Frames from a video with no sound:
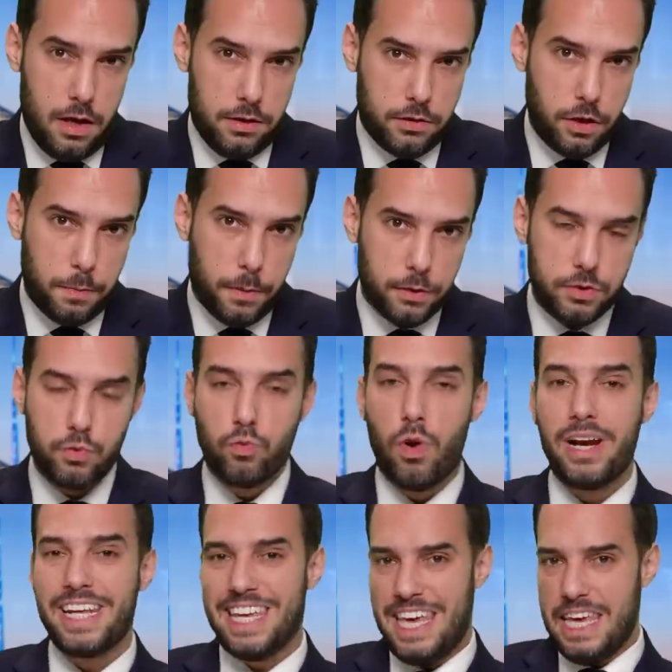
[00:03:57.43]
So the person
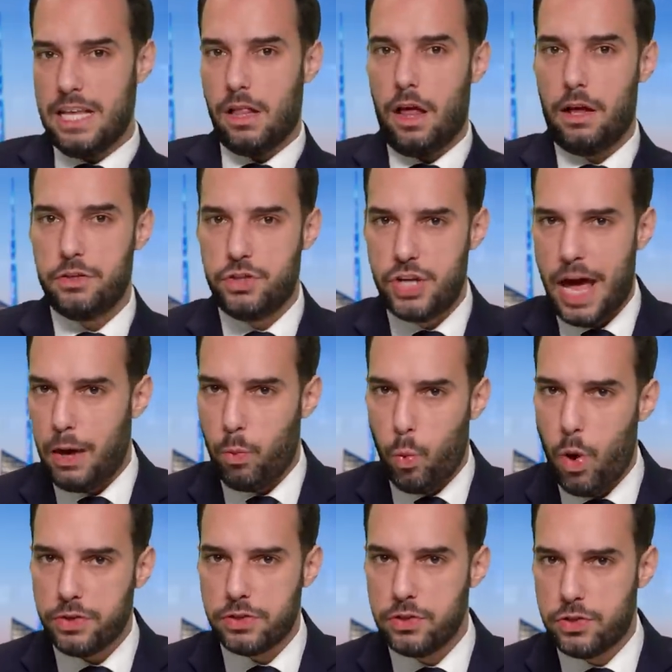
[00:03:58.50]
running ElonJet
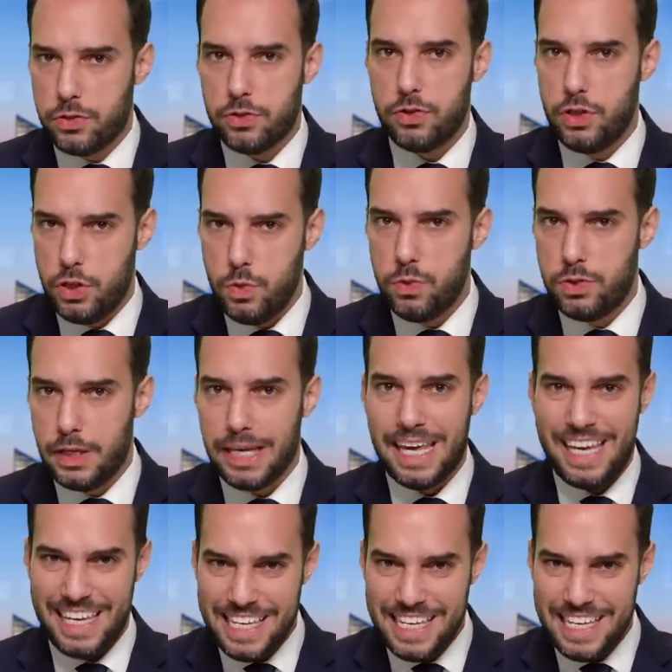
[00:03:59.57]
wasn't just using